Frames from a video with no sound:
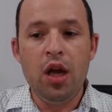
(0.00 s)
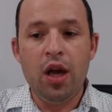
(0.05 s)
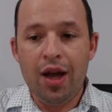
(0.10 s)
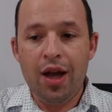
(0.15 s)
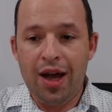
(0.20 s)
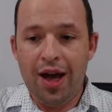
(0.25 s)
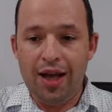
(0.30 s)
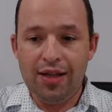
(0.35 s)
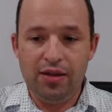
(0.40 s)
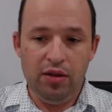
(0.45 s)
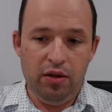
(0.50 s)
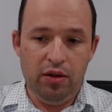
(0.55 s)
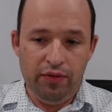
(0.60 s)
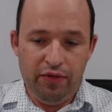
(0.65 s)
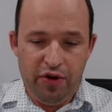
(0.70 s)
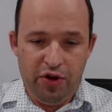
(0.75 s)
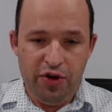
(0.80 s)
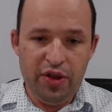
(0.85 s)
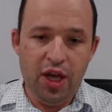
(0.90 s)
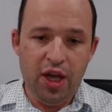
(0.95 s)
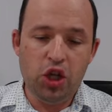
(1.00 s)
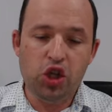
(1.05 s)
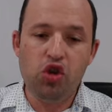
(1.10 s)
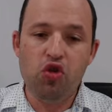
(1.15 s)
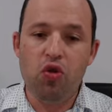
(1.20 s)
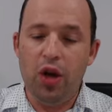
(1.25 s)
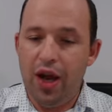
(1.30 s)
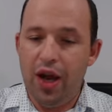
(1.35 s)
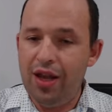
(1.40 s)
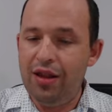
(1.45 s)
castle, very
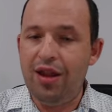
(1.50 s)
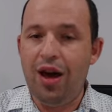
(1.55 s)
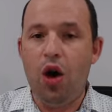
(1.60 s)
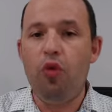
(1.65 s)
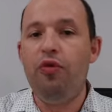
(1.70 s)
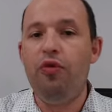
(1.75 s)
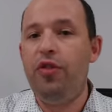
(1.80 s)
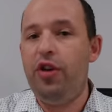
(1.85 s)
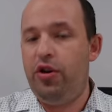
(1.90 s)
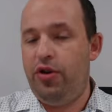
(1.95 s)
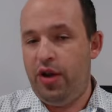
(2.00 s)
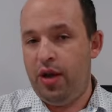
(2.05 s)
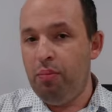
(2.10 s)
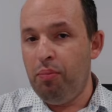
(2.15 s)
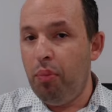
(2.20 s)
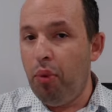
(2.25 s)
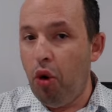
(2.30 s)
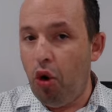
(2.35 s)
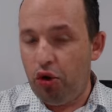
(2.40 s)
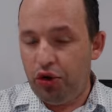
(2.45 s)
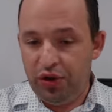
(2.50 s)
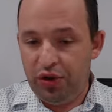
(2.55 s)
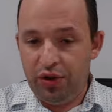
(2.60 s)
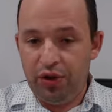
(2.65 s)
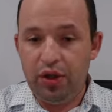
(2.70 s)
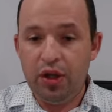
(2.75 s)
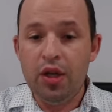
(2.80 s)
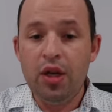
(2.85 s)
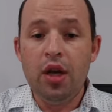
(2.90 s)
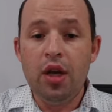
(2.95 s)
natural, and now very important
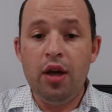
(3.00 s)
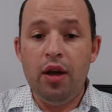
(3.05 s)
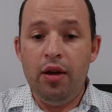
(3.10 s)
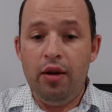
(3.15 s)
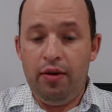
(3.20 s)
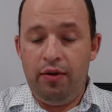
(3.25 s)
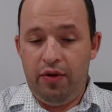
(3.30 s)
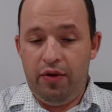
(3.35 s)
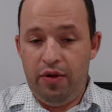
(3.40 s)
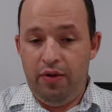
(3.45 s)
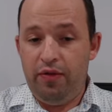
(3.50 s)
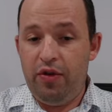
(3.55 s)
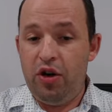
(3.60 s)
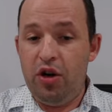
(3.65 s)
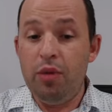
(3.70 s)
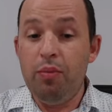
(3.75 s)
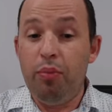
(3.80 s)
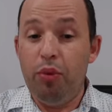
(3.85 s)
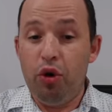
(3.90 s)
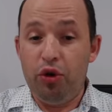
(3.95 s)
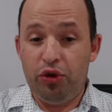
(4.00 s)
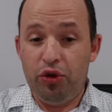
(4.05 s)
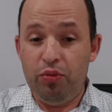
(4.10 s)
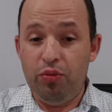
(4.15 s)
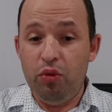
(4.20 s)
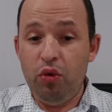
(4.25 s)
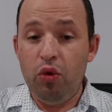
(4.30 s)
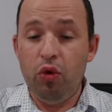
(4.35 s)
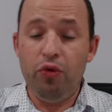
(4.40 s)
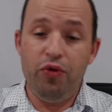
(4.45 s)

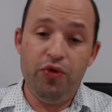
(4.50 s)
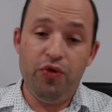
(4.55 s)
move.